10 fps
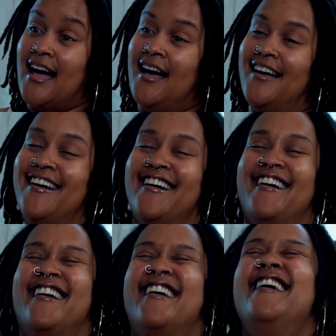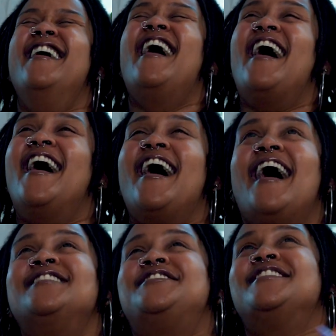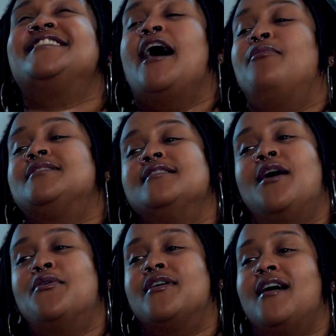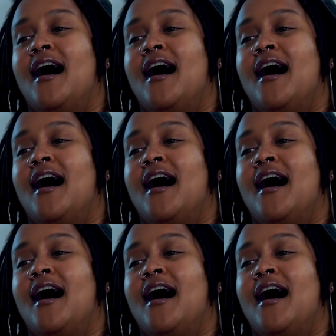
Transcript: I was a loner.